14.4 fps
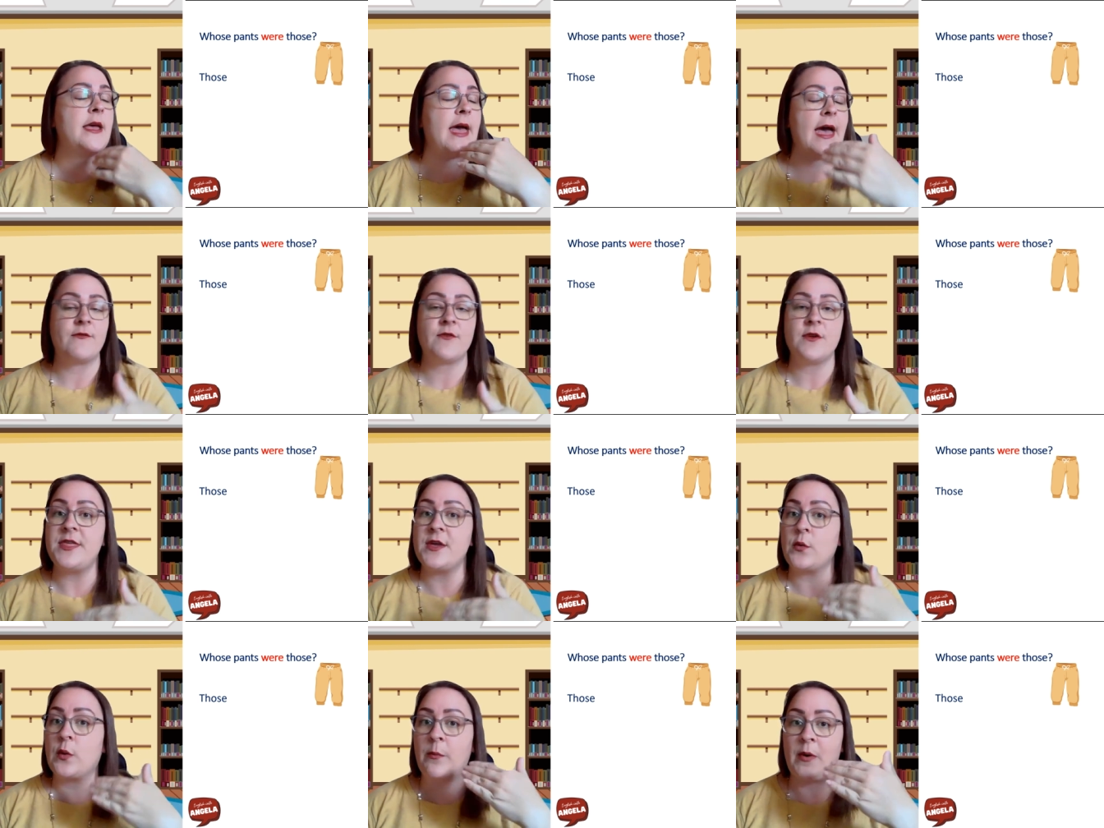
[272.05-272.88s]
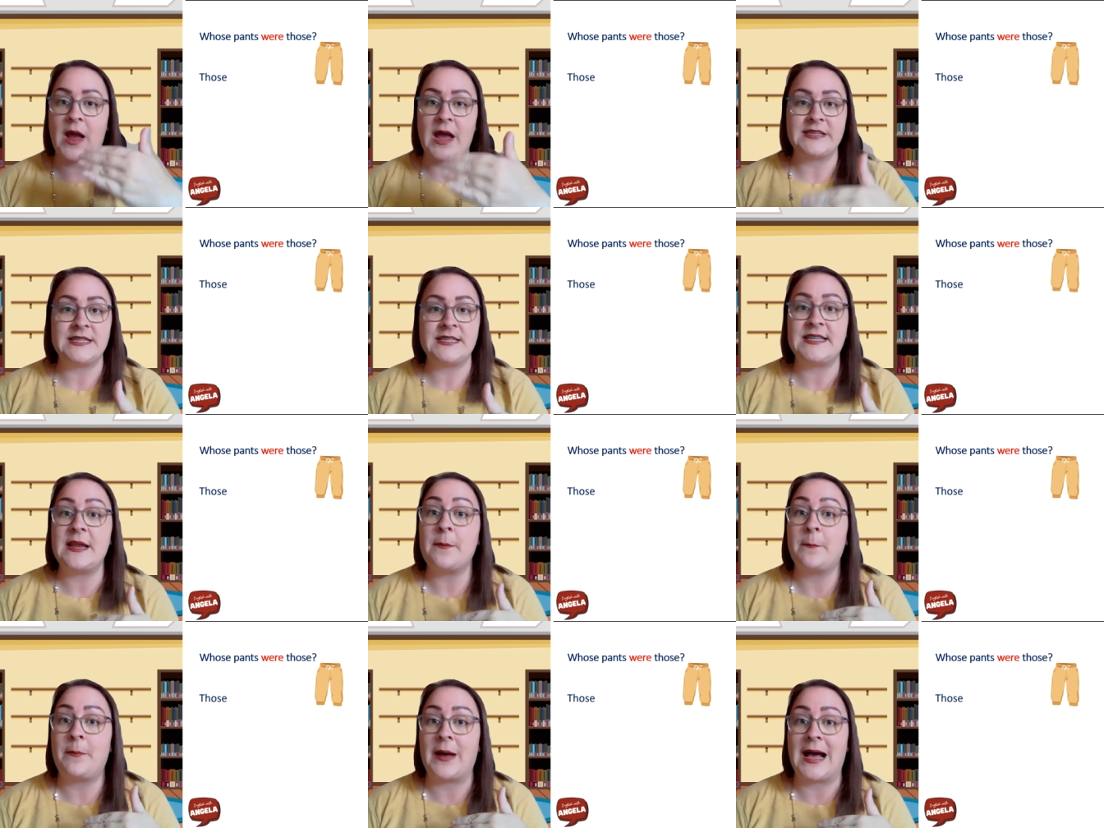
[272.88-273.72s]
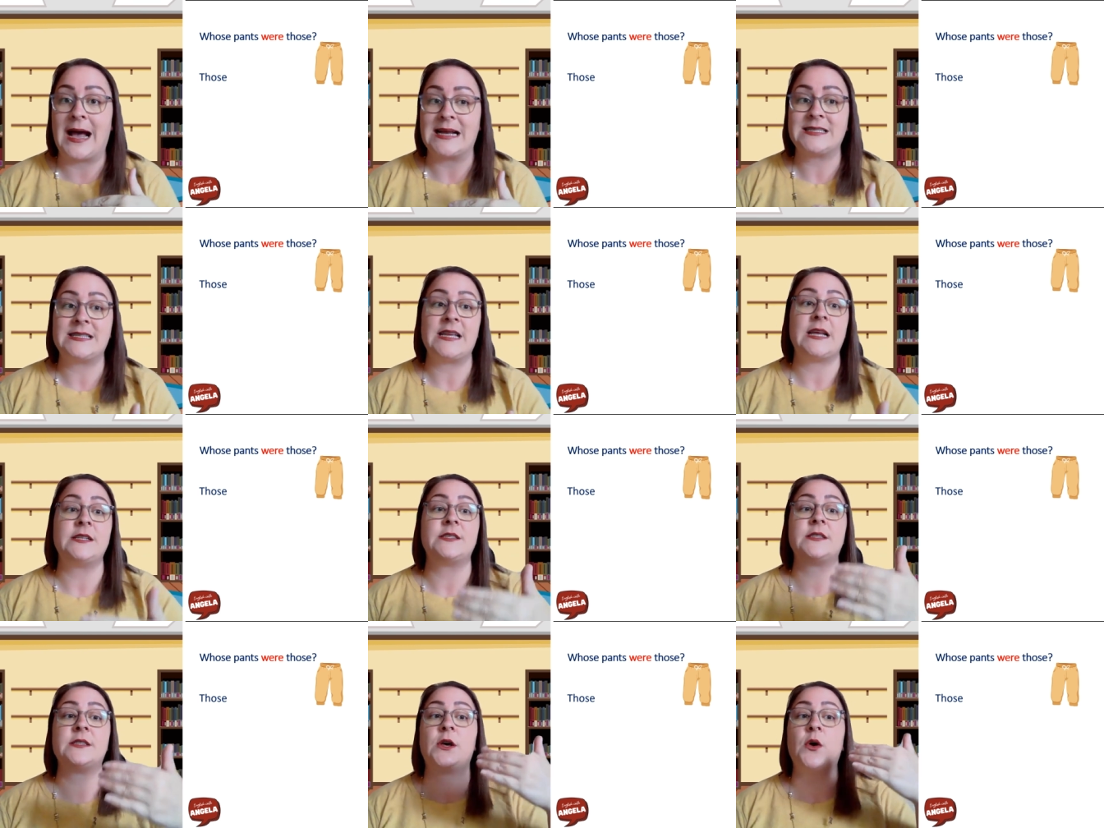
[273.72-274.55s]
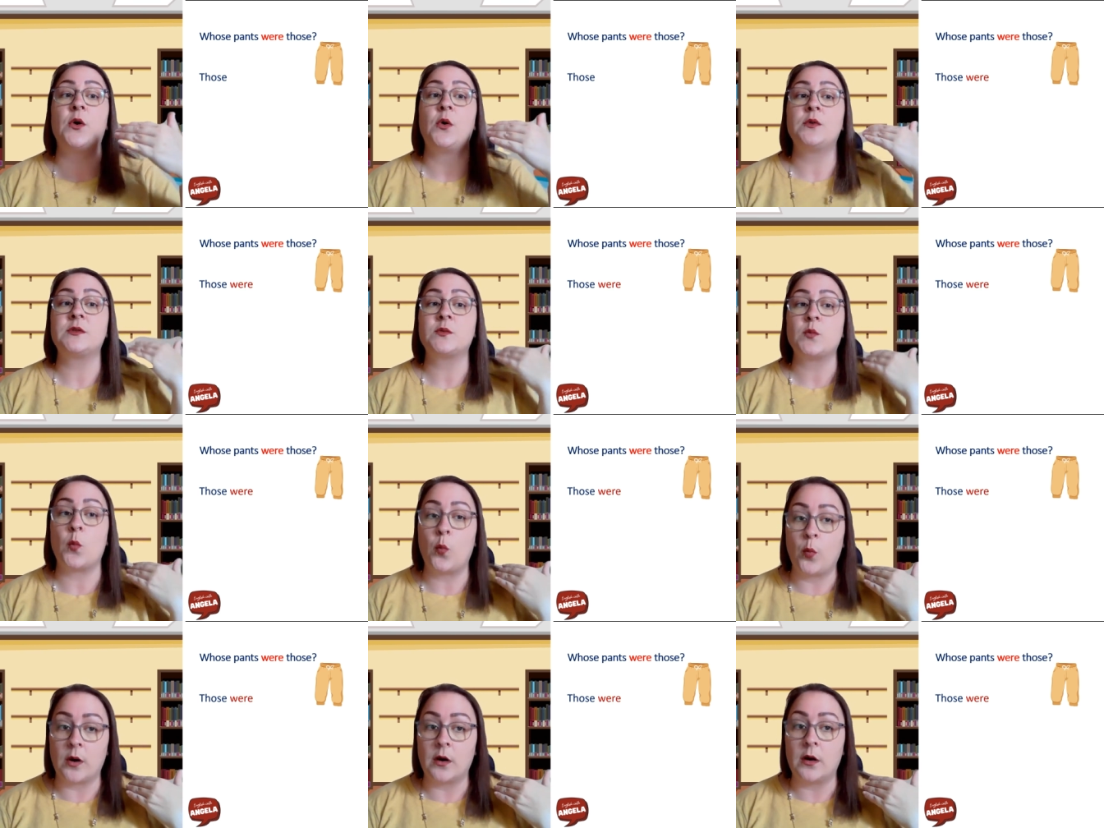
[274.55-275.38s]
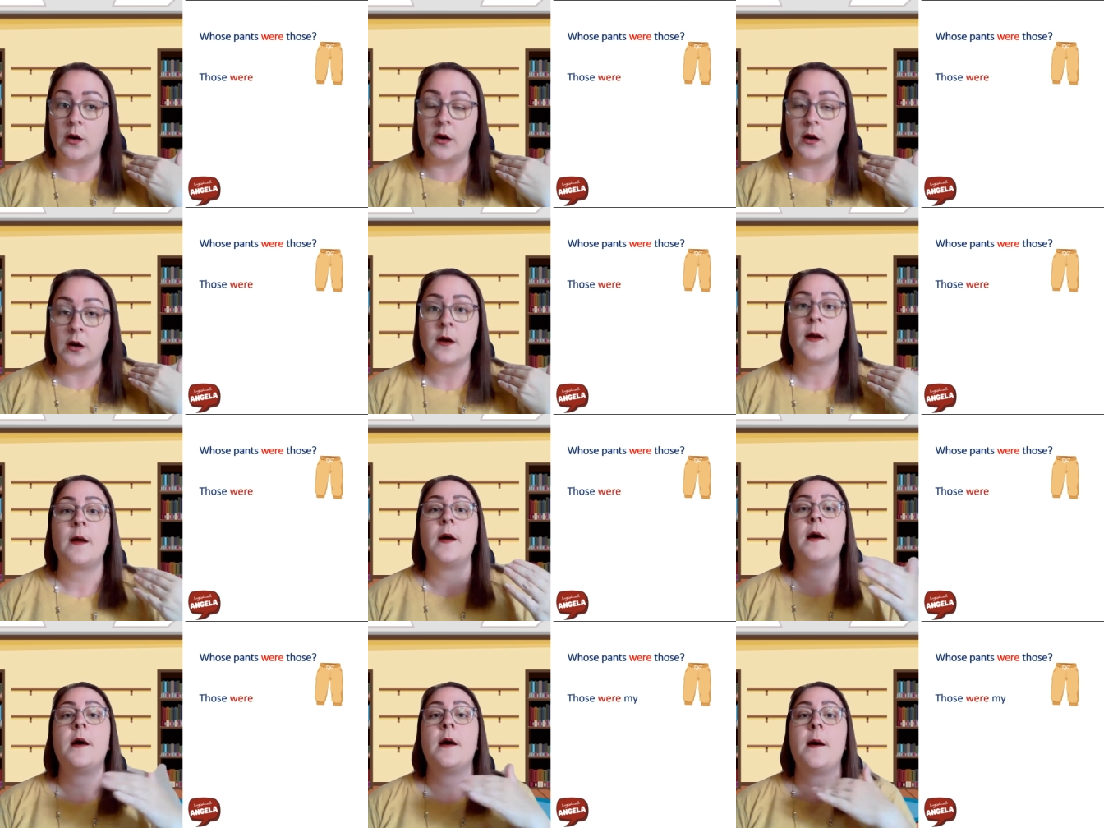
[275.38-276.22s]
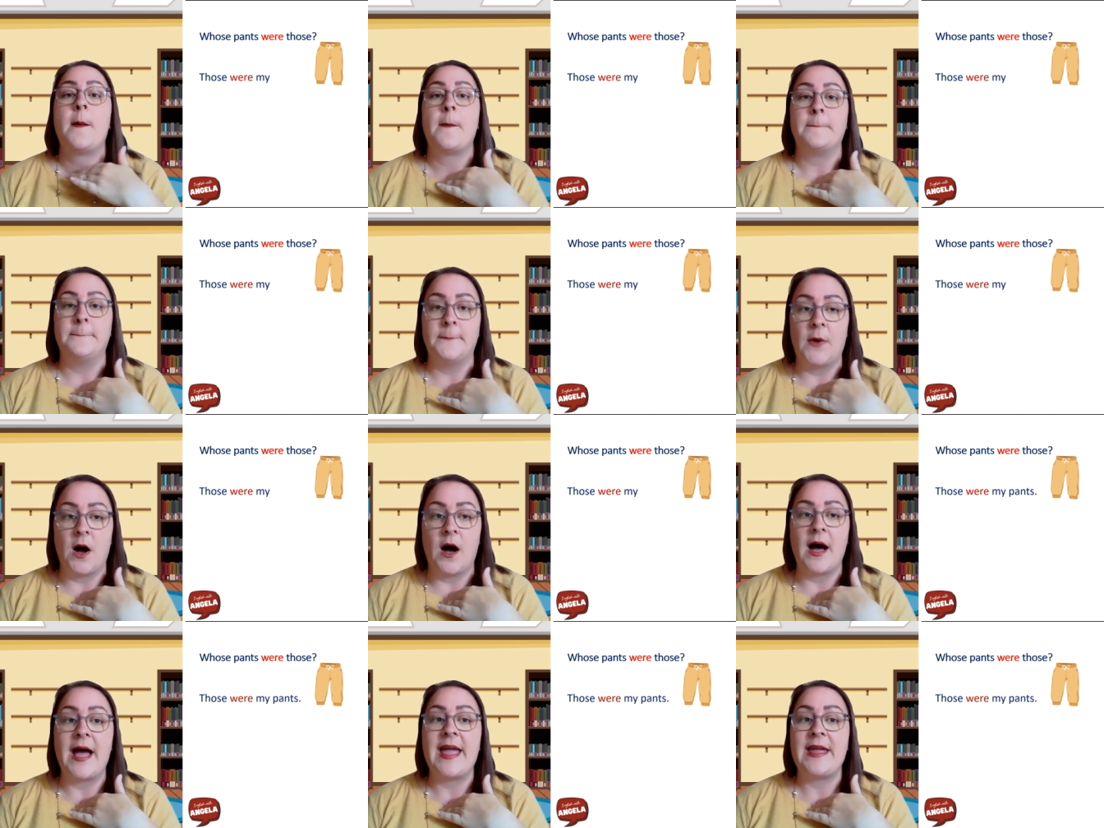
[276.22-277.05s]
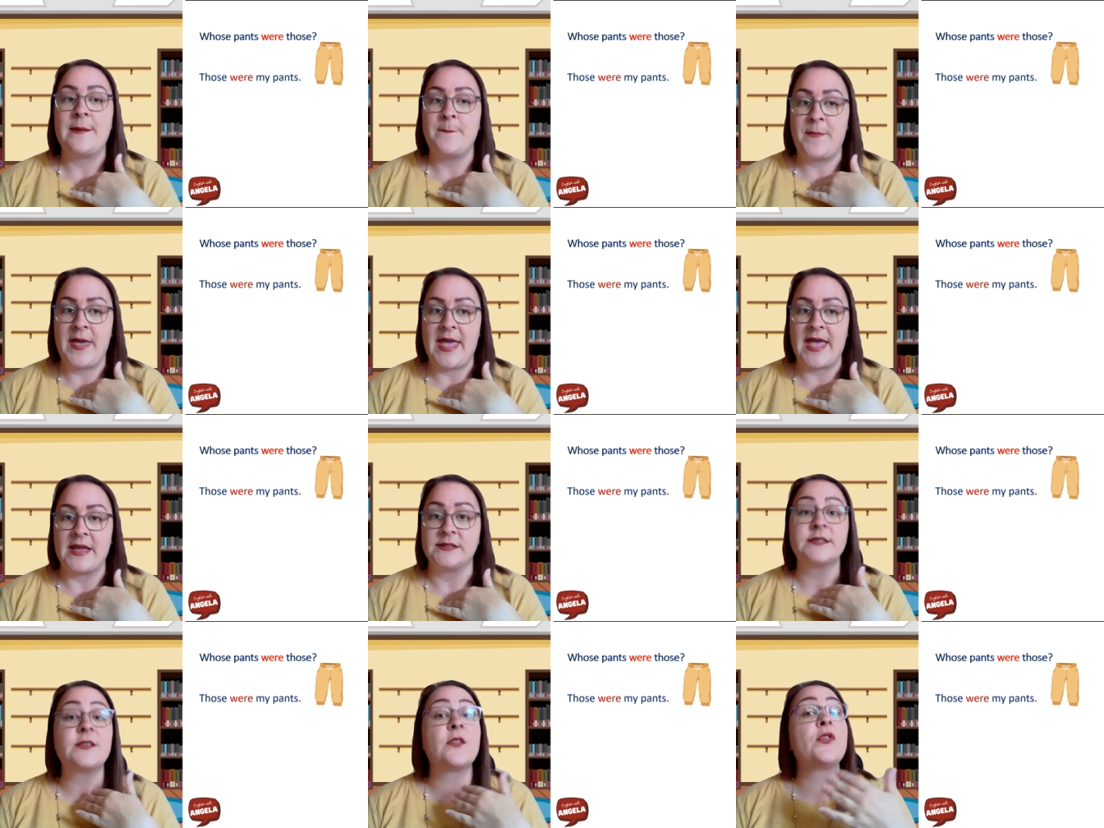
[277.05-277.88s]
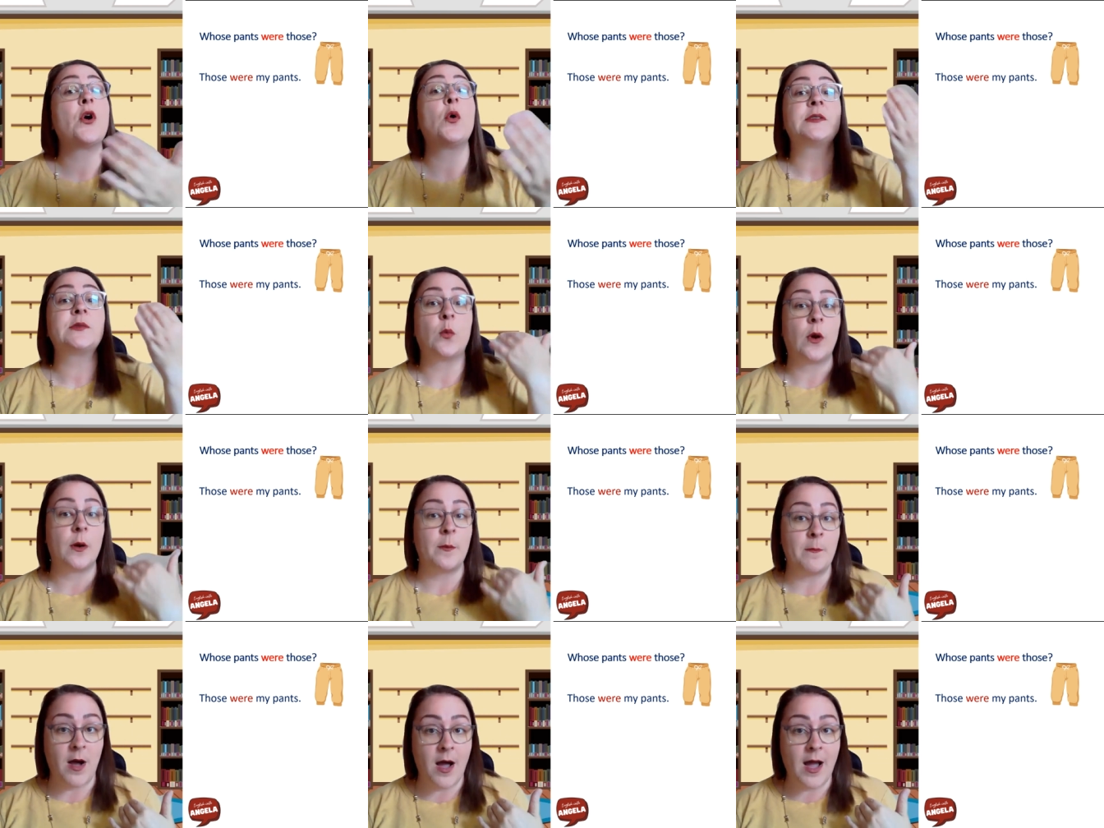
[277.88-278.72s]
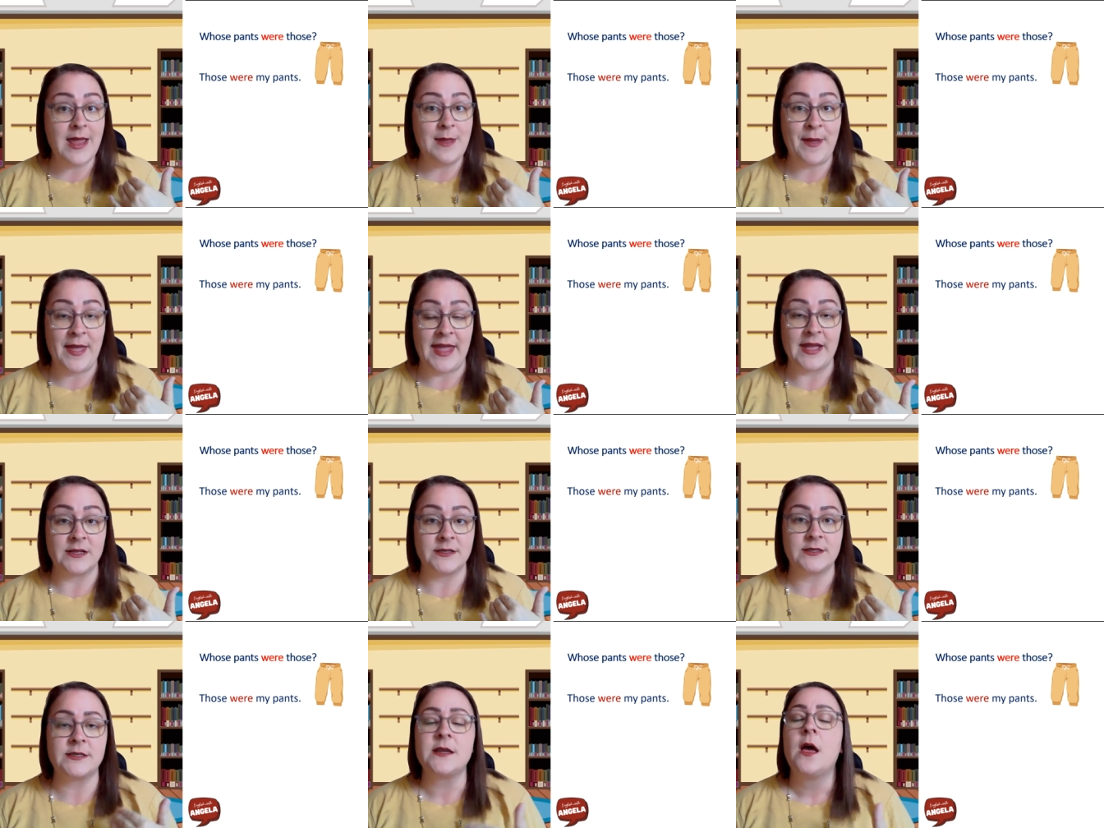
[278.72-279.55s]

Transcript: Everything we're practicing, past tense. Those were my pants. Those were my pants.